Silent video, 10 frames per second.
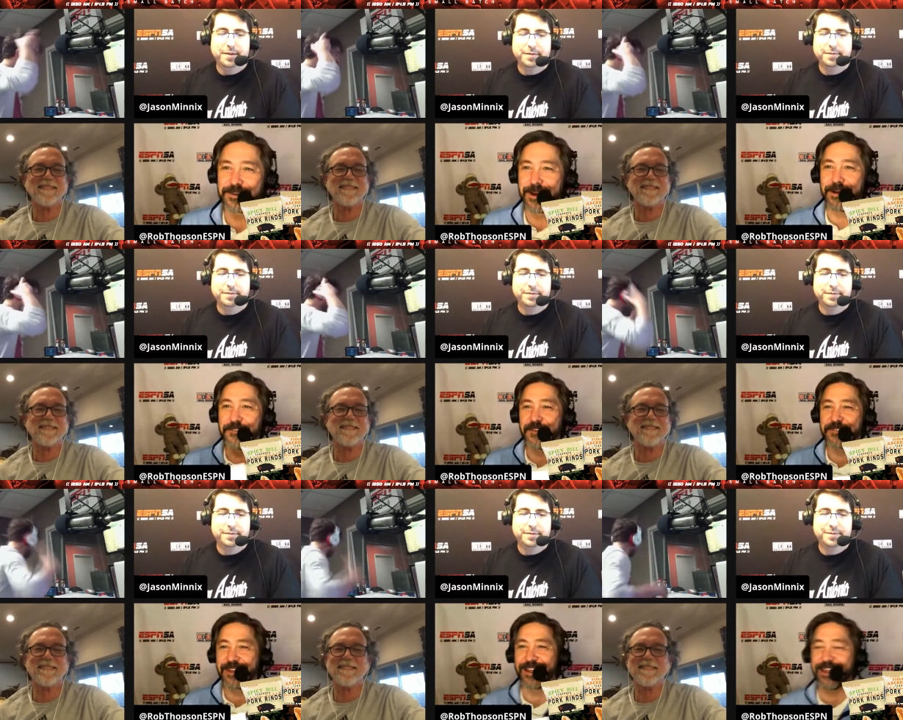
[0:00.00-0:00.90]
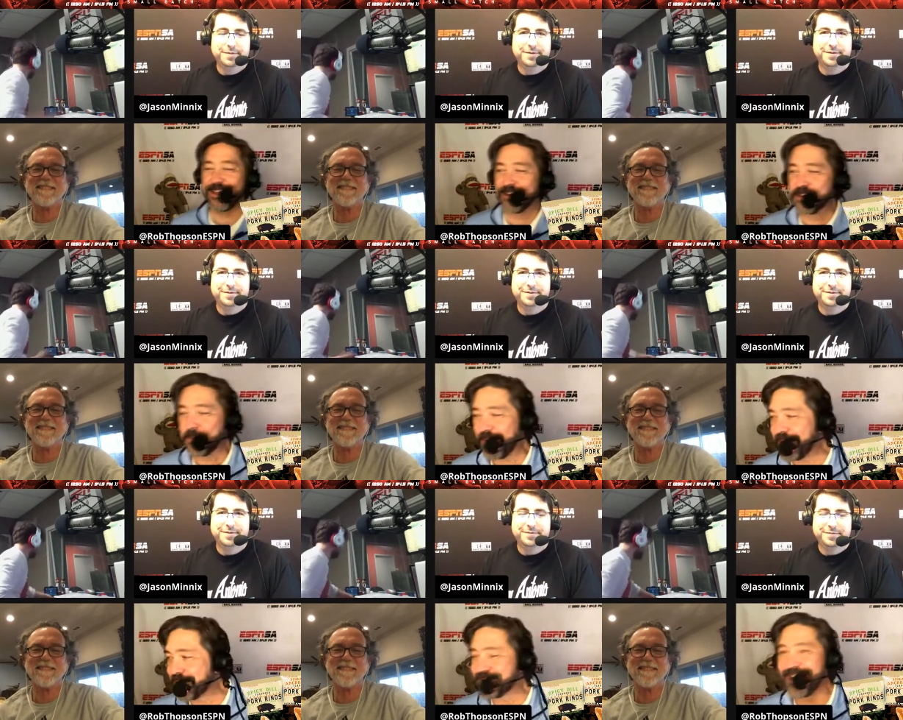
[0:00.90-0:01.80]
Speaker 1: here on 1250
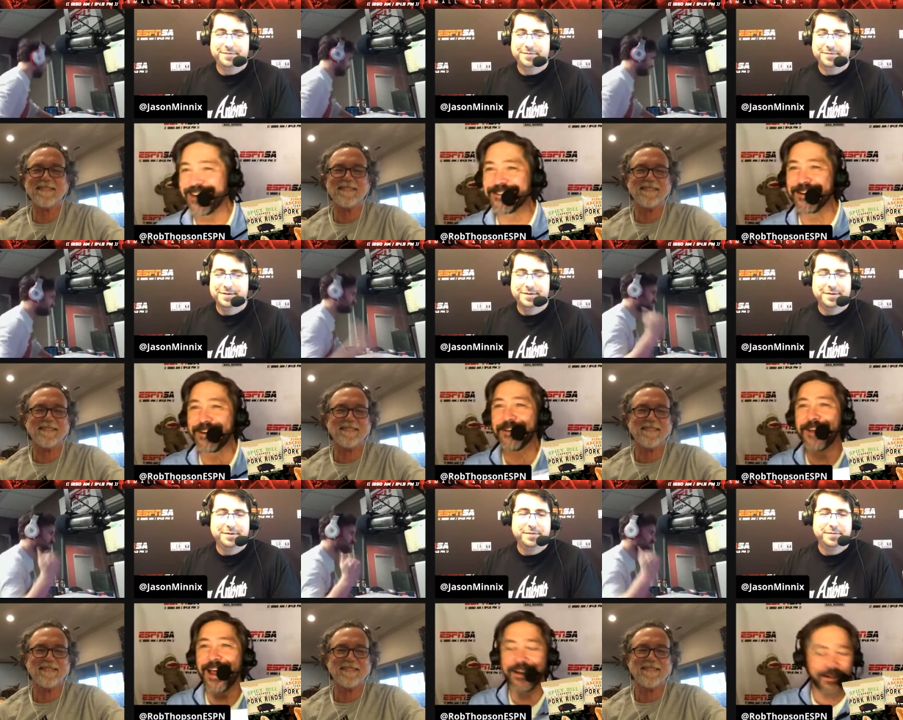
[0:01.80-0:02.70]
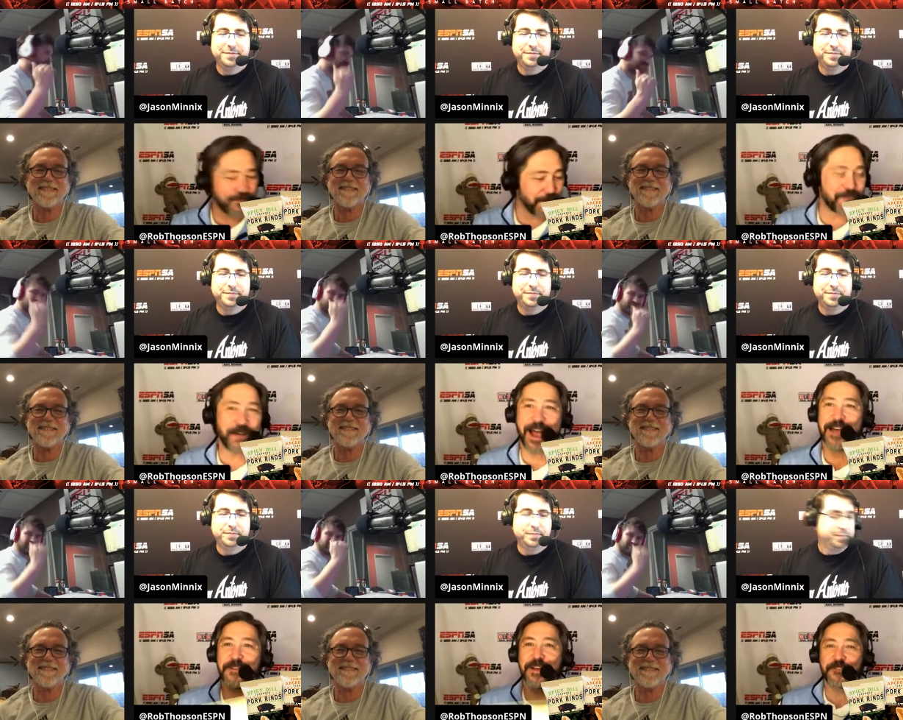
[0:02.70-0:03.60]
ESPN San Antonio, 94.5
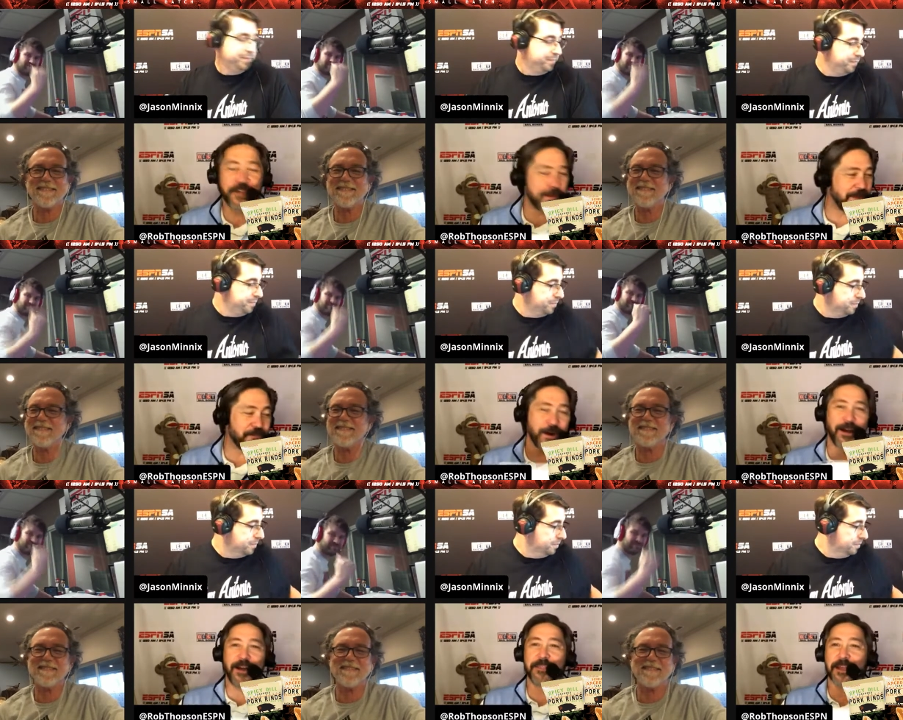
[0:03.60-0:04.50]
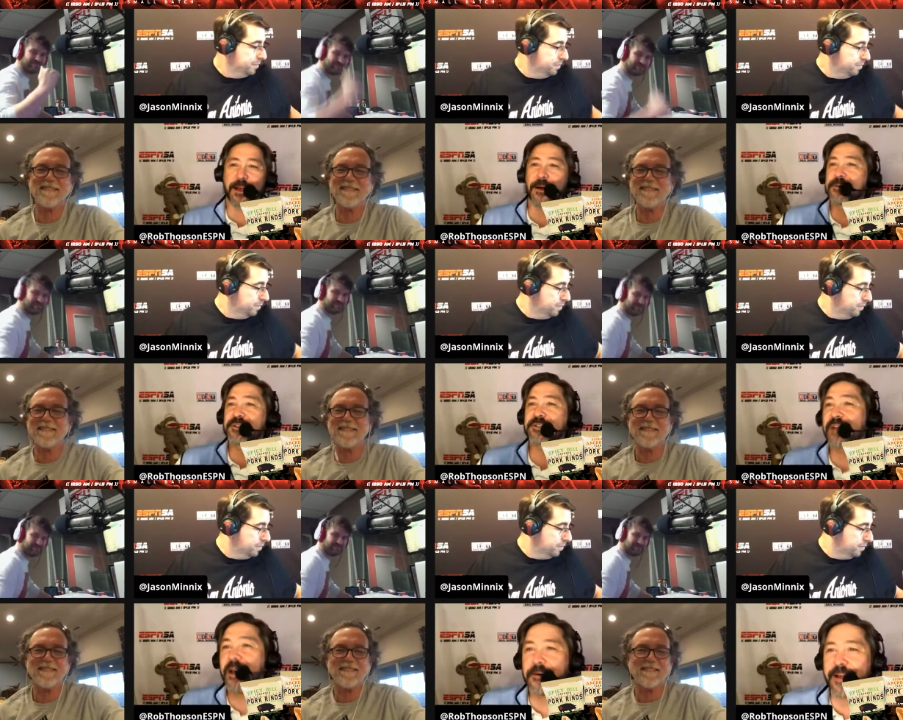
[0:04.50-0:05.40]
FM. If you're on the go,
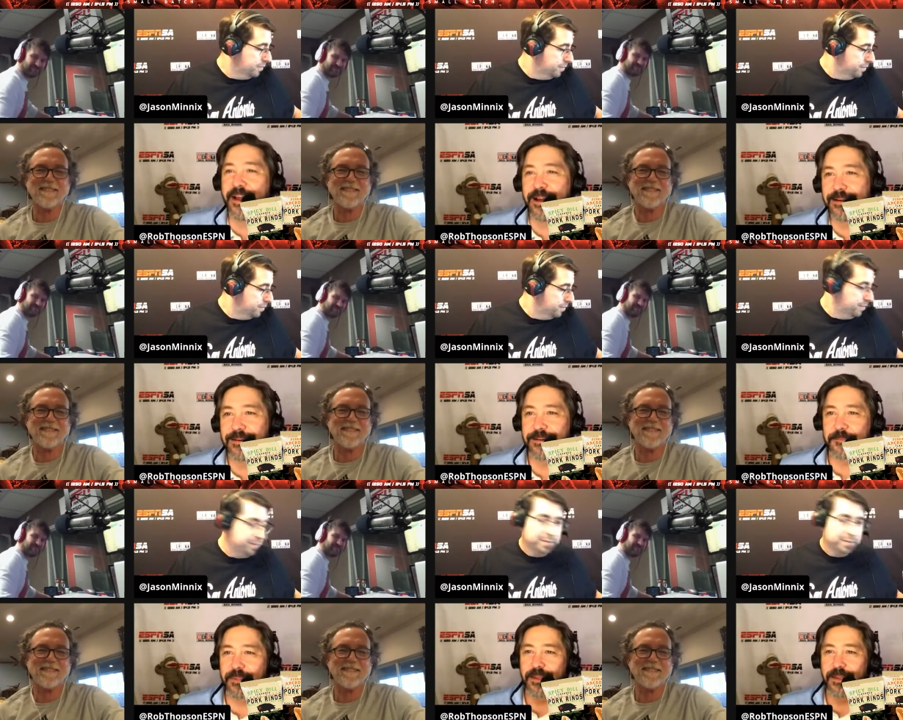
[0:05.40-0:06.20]
slow down.